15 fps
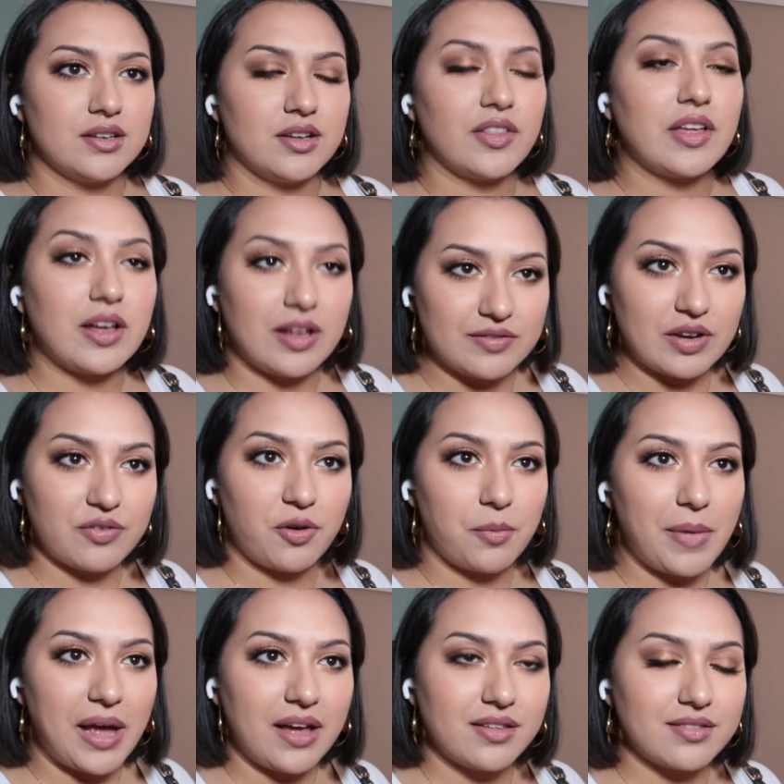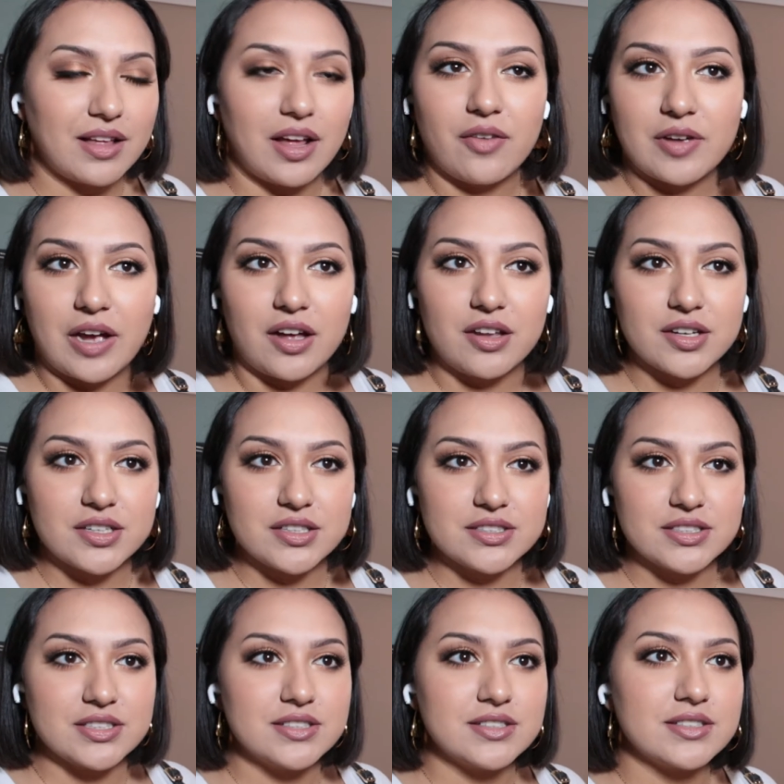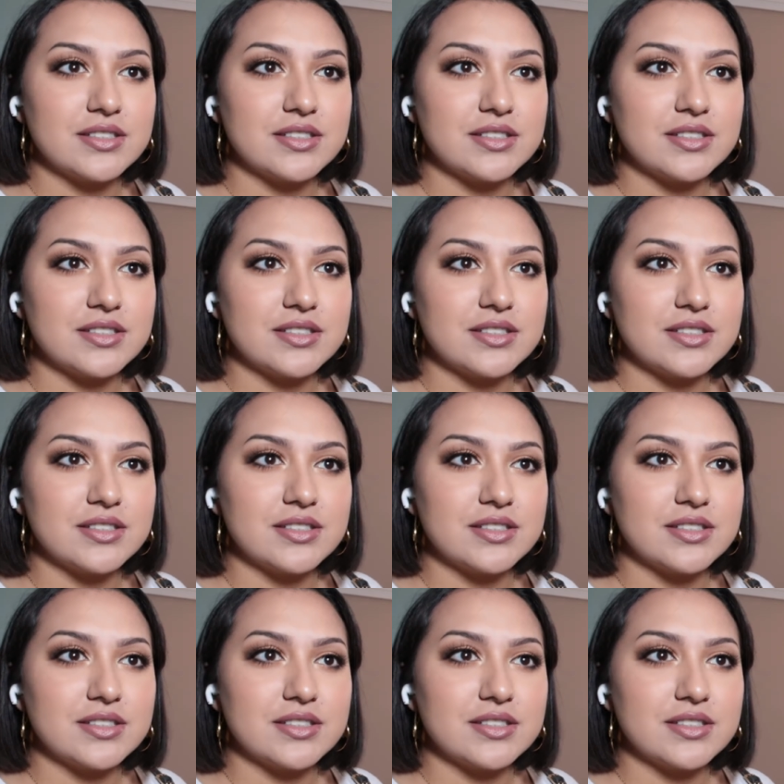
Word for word: Oh, they all have different masks? They all have colors?